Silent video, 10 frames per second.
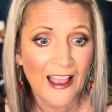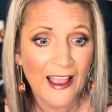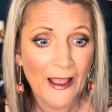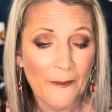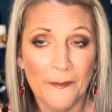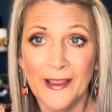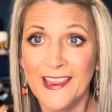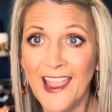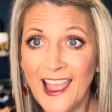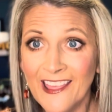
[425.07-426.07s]
But
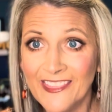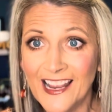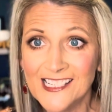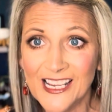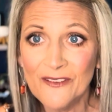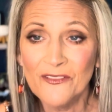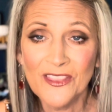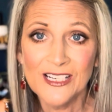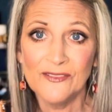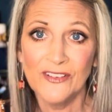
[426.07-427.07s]
yeah, that's it for
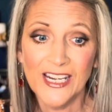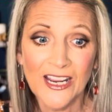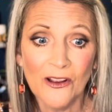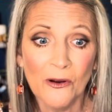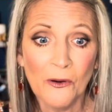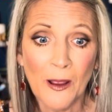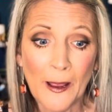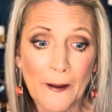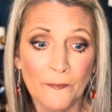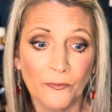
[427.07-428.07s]
this video.
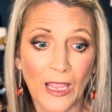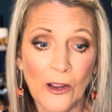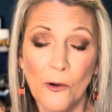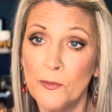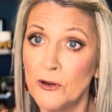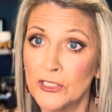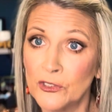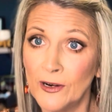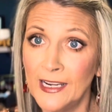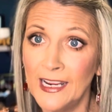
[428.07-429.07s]
I hope you
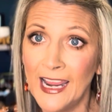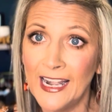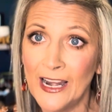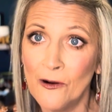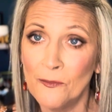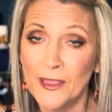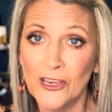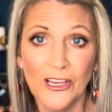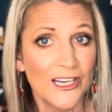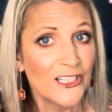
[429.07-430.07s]
enjoyed it, and I hope that
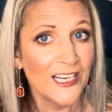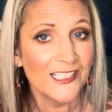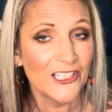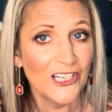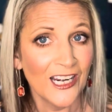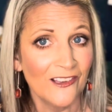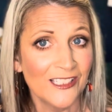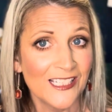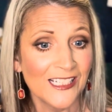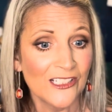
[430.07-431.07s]
you get a chance to check out
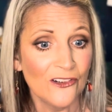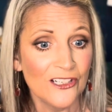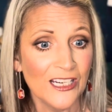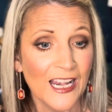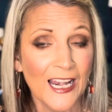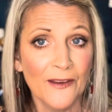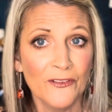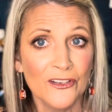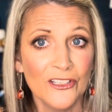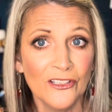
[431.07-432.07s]
this excursion. And if
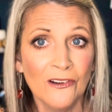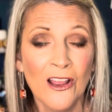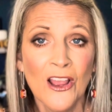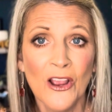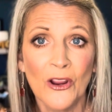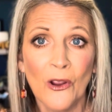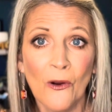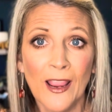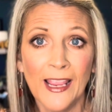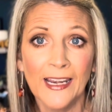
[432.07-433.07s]
you do, go
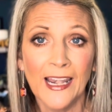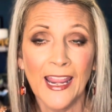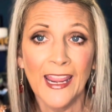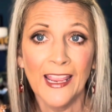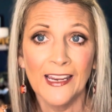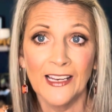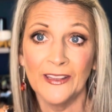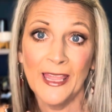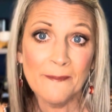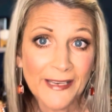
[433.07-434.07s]
ahead
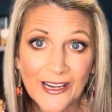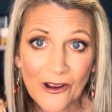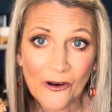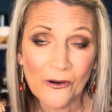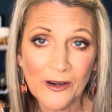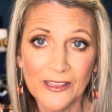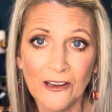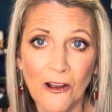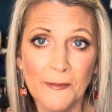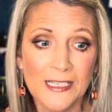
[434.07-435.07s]
and let me know in the
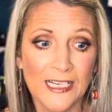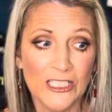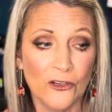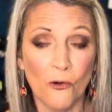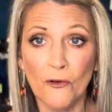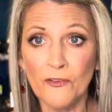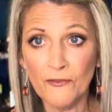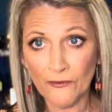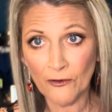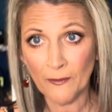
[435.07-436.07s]
comment section, or if
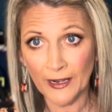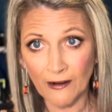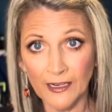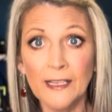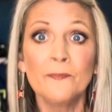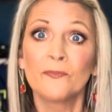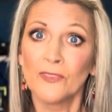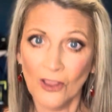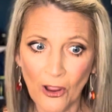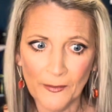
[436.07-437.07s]
you've ever been on it,
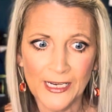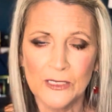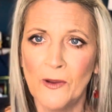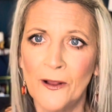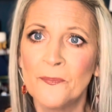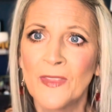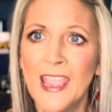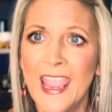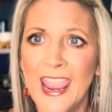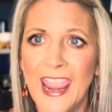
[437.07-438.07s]
comment as well.
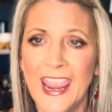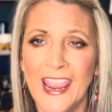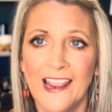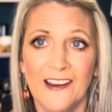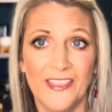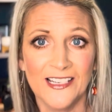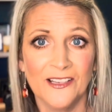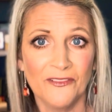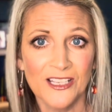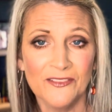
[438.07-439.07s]
And that's
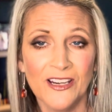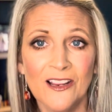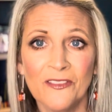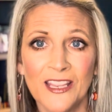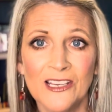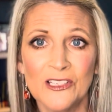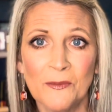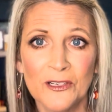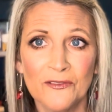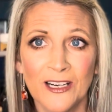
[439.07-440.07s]
it for this video. Thank you so
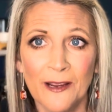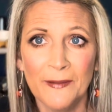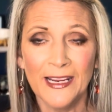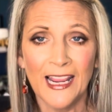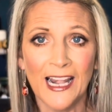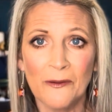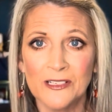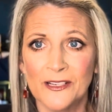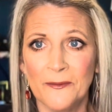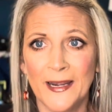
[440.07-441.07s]
much for coming, and I will
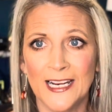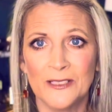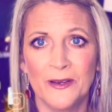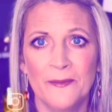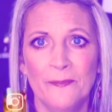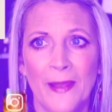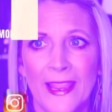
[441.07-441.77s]
see you in my next one.